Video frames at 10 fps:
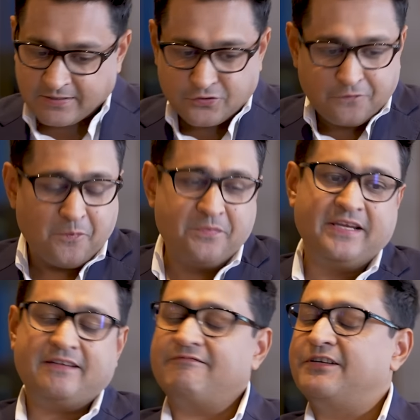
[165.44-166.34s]
So for
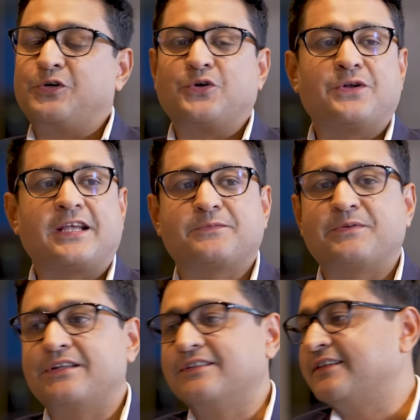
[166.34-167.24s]
me, return on
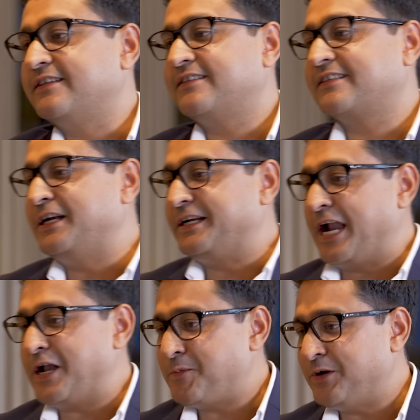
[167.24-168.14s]
experience is
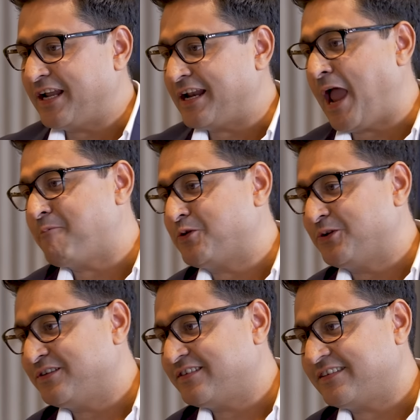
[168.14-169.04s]
contentment and
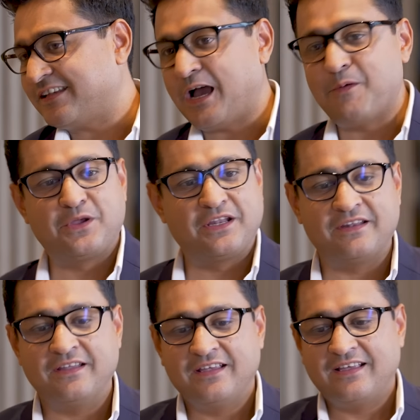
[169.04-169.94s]
happiness. Yes. I
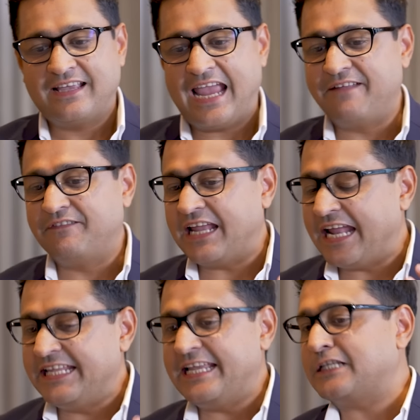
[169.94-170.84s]
mean, any,
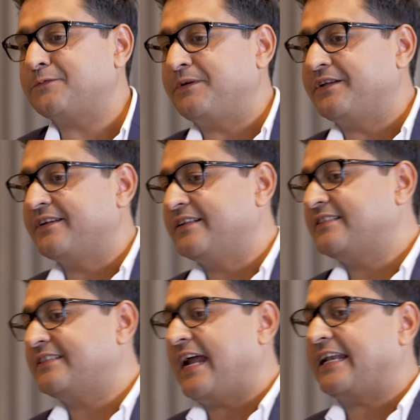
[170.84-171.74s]
any
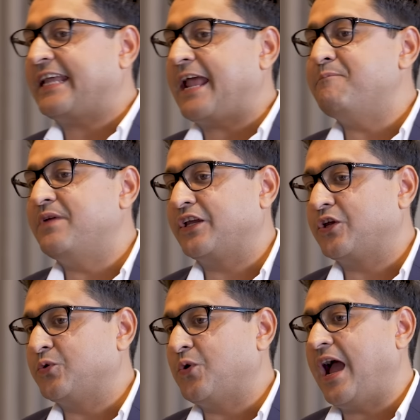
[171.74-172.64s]
experience that can
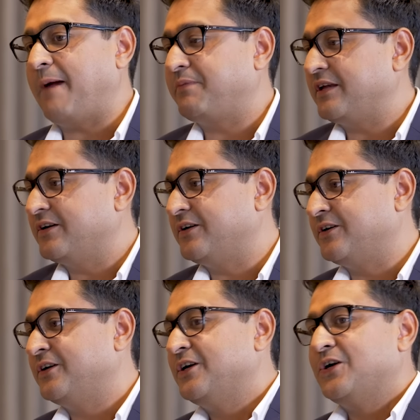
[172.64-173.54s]
make you
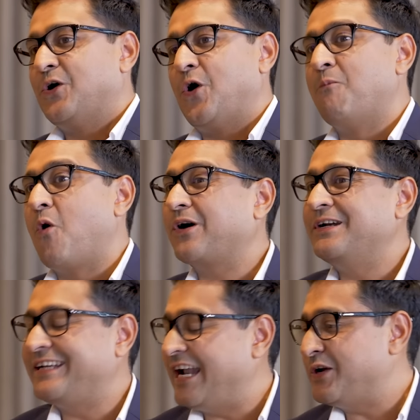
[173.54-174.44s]
happier or more
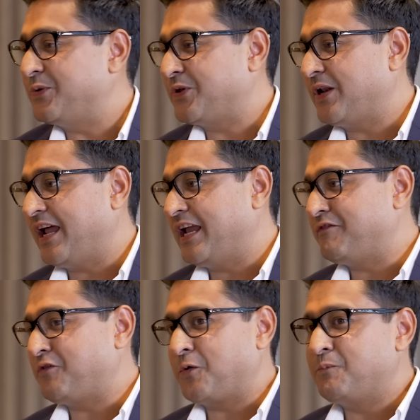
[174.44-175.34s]
content with your
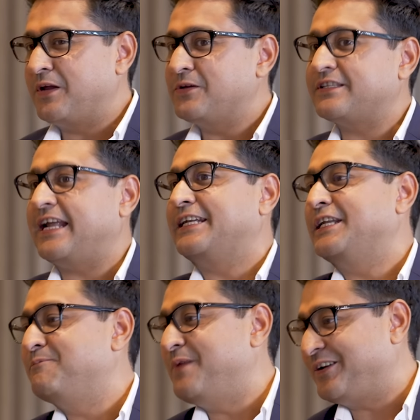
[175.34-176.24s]
life or make you
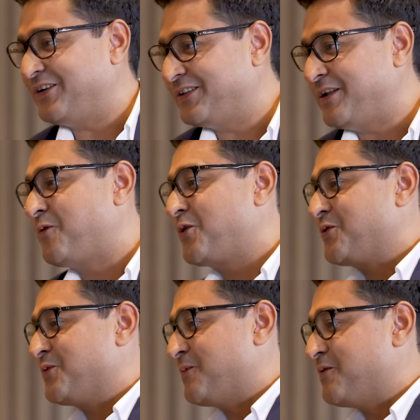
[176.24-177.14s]
slightly better than what
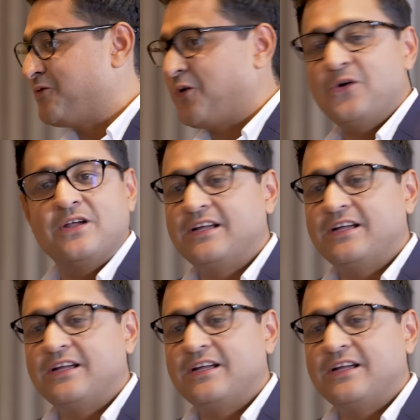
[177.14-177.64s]
you were before,